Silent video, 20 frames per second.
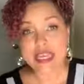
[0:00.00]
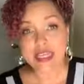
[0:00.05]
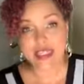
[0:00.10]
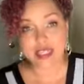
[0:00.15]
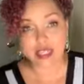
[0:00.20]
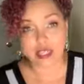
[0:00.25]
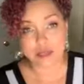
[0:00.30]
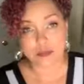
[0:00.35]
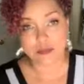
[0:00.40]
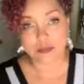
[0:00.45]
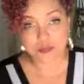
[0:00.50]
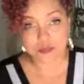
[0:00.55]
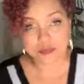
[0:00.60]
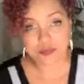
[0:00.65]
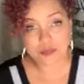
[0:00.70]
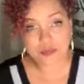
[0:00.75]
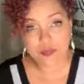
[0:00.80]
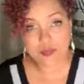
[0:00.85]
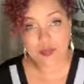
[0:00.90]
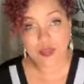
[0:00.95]
Easy.
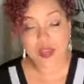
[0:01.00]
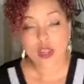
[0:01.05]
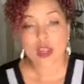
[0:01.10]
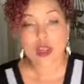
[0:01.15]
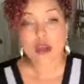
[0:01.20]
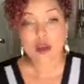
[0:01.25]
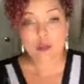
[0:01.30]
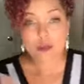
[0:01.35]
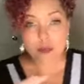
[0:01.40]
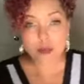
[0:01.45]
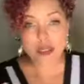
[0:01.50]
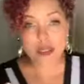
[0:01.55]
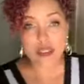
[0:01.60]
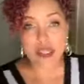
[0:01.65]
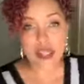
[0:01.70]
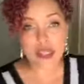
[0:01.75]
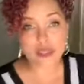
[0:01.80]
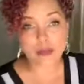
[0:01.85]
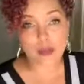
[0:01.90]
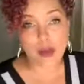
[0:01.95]
Put
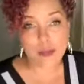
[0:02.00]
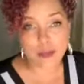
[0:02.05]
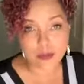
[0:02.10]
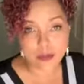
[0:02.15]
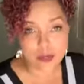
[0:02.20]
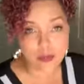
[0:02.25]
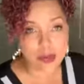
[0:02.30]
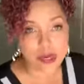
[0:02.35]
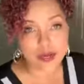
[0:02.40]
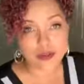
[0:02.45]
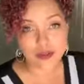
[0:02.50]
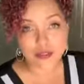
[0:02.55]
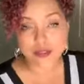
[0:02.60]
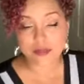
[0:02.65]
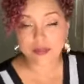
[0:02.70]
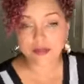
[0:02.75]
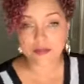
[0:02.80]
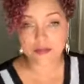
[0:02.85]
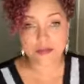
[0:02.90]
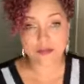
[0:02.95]
a lollipop in your
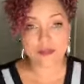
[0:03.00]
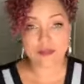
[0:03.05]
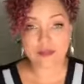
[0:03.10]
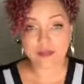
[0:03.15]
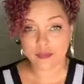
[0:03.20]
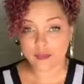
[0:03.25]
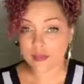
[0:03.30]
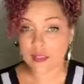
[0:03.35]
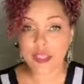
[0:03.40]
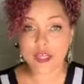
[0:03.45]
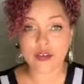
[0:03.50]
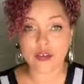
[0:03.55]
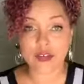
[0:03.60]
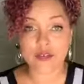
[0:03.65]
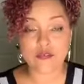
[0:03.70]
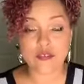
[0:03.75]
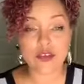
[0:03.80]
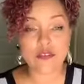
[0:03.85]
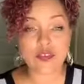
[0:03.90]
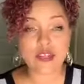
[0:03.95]
mouth.
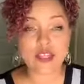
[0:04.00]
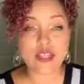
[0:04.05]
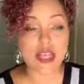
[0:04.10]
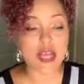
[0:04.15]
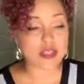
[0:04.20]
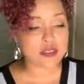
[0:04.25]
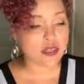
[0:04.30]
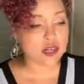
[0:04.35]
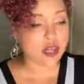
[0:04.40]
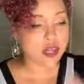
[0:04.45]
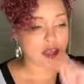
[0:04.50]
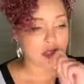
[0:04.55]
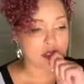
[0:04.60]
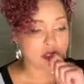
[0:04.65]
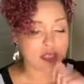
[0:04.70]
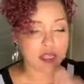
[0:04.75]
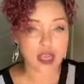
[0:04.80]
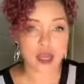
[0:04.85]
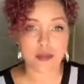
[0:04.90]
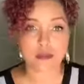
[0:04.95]
Literally,
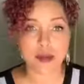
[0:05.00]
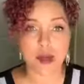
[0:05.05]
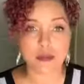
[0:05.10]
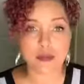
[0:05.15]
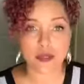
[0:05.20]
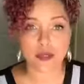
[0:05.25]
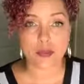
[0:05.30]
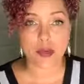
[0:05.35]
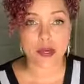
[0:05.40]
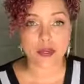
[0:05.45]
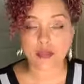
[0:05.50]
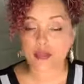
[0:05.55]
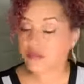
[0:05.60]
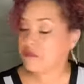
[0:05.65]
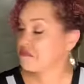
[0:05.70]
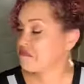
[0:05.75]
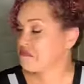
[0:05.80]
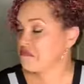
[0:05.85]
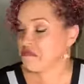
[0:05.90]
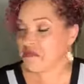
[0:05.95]
$15,000 lollipop in your mouth.
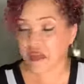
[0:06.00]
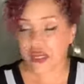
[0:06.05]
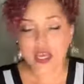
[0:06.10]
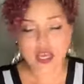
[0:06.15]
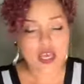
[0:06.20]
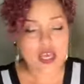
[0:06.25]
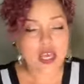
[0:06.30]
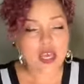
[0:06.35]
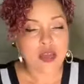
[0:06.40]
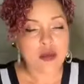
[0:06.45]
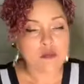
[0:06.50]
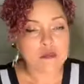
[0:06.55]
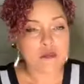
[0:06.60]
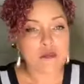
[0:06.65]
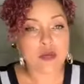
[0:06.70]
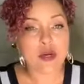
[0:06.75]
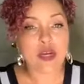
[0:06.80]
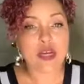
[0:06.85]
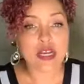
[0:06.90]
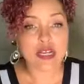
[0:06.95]

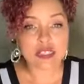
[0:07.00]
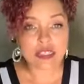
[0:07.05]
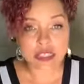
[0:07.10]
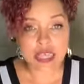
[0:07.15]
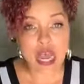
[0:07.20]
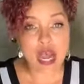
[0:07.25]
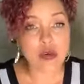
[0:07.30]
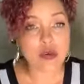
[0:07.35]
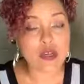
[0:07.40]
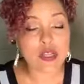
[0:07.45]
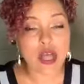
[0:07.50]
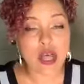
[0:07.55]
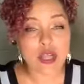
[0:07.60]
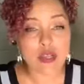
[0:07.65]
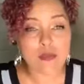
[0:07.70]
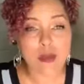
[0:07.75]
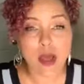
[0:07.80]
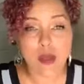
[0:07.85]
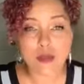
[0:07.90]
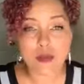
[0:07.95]
Put a sour
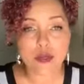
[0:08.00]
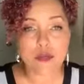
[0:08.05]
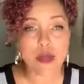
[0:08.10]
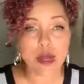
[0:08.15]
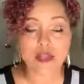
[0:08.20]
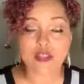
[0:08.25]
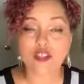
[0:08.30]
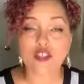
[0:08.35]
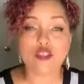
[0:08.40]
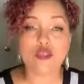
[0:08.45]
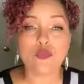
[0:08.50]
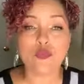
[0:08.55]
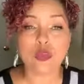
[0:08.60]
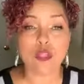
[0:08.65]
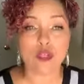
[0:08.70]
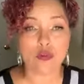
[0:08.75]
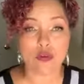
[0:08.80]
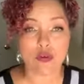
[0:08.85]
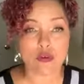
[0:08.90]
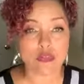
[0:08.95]
lollipop in your mouth and you
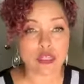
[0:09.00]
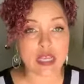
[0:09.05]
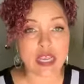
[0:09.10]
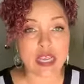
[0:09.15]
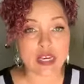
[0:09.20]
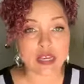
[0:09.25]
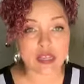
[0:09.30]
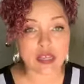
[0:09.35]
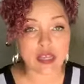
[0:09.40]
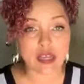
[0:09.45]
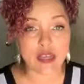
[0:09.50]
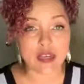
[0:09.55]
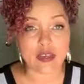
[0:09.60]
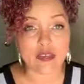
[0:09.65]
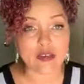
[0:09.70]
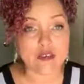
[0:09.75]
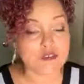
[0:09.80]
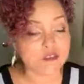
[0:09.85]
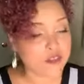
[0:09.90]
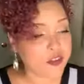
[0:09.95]
really won't say
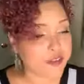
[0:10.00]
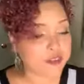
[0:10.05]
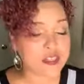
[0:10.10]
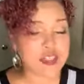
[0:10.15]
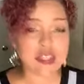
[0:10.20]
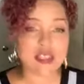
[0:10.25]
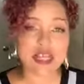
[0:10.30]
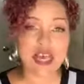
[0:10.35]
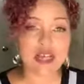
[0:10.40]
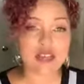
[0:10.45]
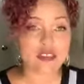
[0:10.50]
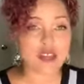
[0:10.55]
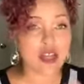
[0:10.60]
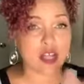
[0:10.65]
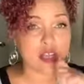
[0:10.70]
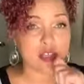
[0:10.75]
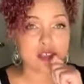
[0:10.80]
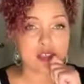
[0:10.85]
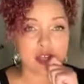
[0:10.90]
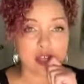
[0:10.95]
anything.
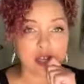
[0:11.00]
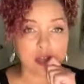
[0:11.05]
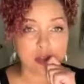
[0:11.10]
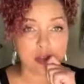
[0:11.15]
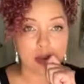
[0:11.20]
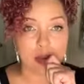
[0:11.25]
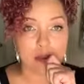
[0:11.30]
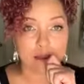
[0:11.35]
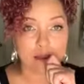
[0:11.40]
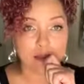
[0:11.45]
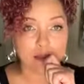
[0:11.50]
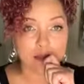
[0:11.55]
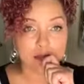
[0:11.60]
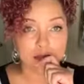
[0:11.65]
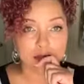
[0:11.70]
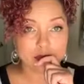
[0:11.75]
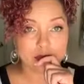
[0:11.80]
$15,000 lollipop.